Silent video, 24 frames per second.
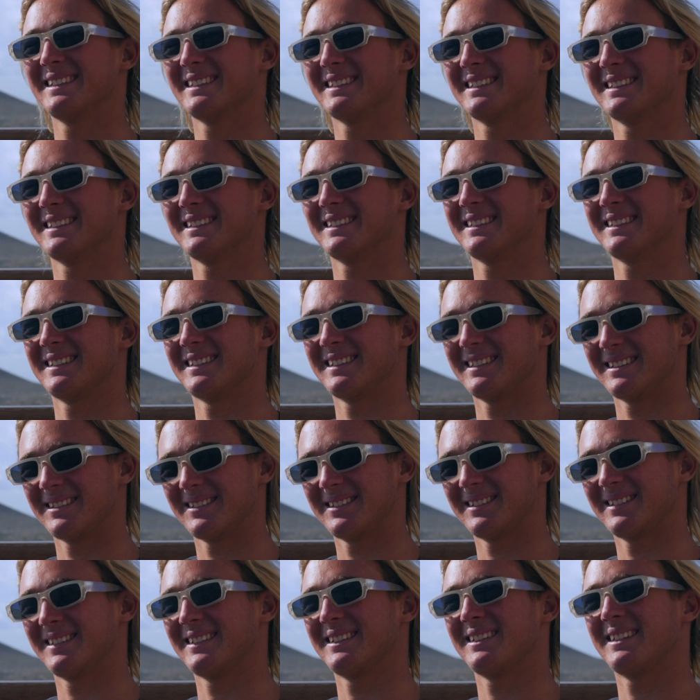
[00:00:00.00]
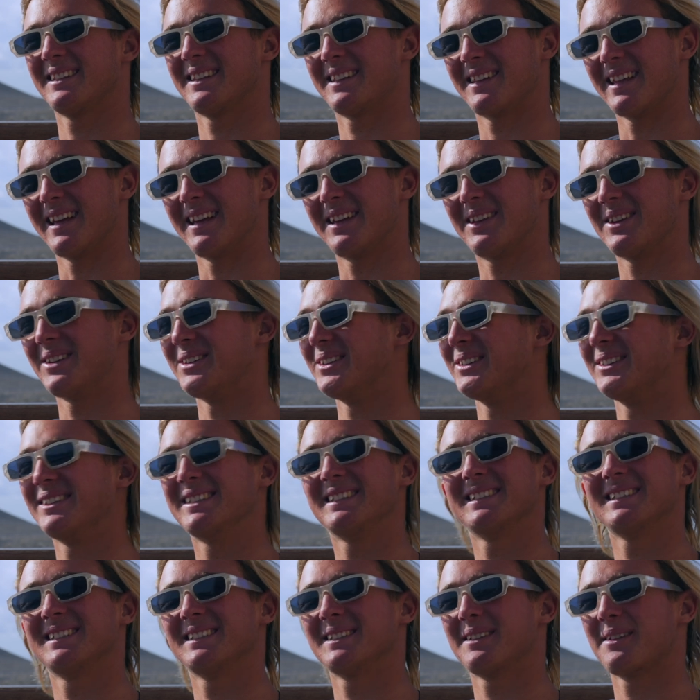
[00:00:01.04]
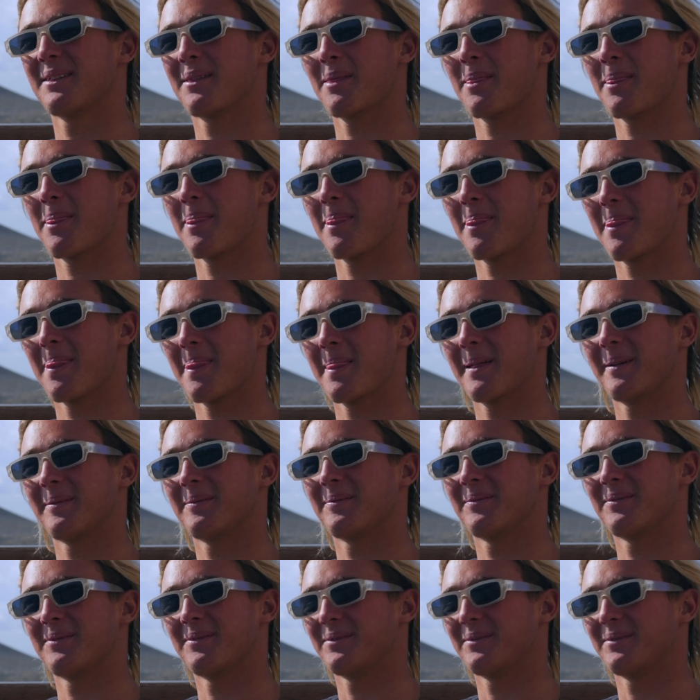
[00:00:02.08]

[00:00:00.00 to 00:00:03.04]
Bro, welcome, man. Dude, I'm so excited to have this conversation with you.